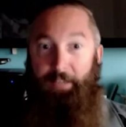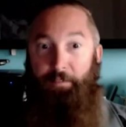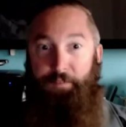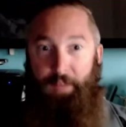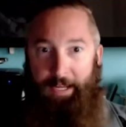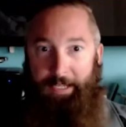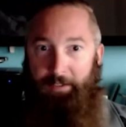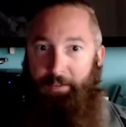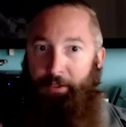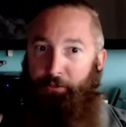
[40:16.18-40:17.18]

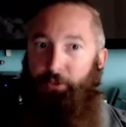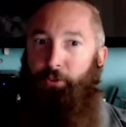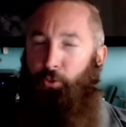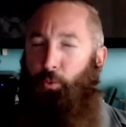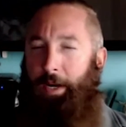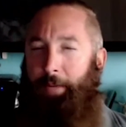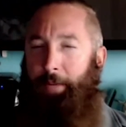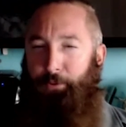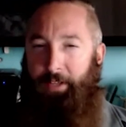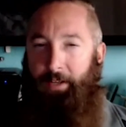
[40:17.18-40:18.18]
flight, and there's still
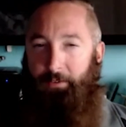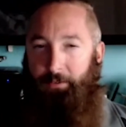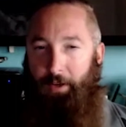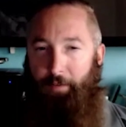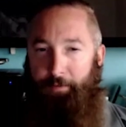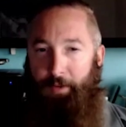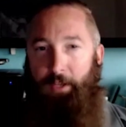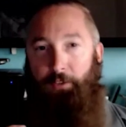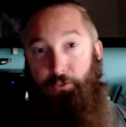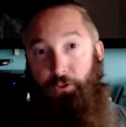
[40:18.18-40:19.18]
20% of
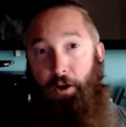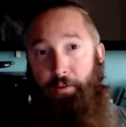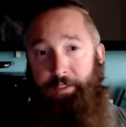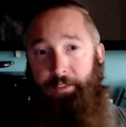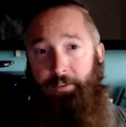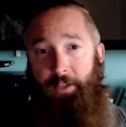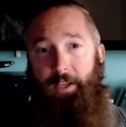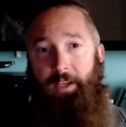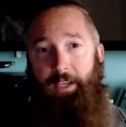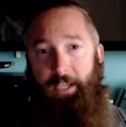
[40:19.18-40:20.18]
solvent
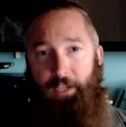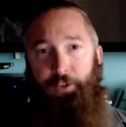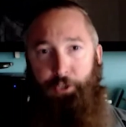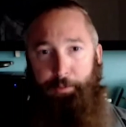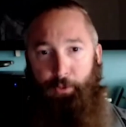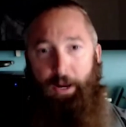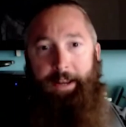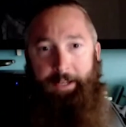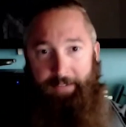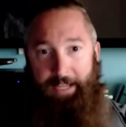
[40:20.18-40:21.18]
in your
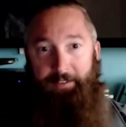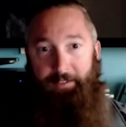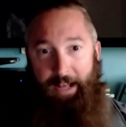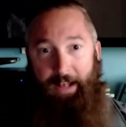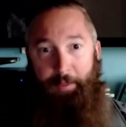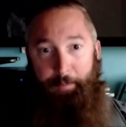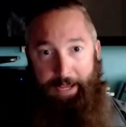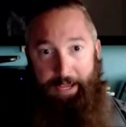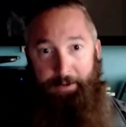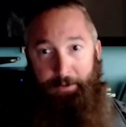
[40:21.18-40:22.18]
product as it's on the
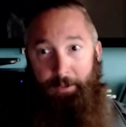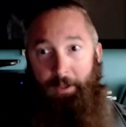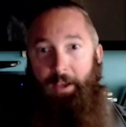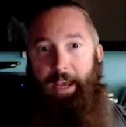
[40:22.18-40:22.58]
panel,